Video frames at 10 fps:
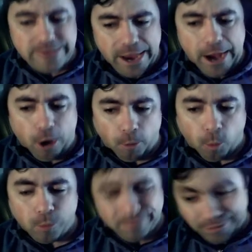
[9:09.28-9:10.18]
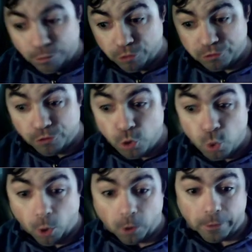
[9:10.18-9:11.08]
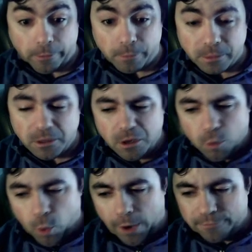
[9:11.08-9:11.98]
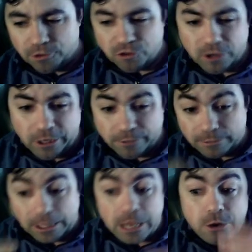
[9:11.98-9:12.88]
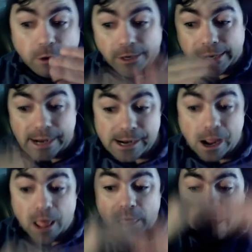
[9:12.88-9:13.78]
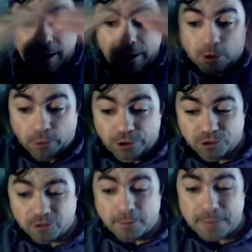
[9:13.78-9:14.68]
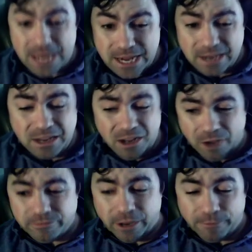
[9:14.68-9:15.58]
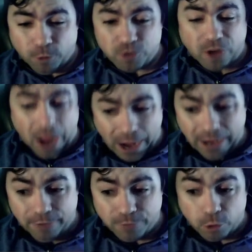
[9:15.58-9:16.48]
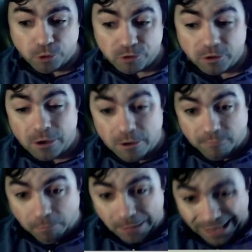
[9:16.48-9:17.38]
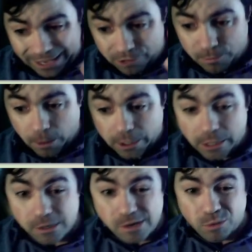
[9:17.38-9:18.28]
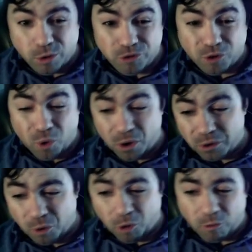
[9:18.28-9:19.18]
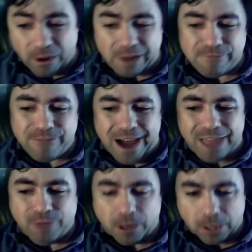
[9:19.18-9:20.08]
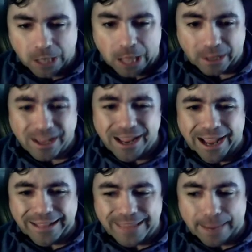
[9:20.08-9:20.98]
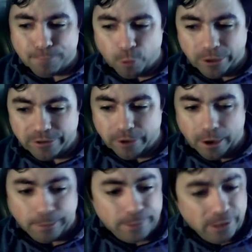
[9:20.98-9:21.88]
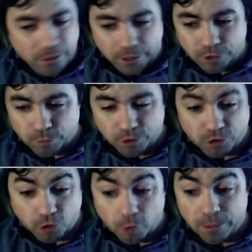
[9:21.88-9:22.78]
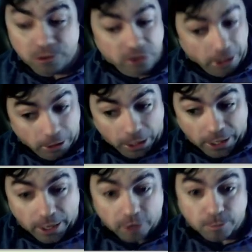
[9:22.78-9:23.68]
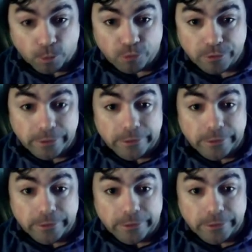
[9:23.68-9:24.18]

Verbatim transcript: terrible. It was two earlier, but we'll have to see if later in the day that increases. The peak of diverts I have noticed from last Monday was on or around 5 o'clock. At that point in time, things were just so busy that a lot of hospitals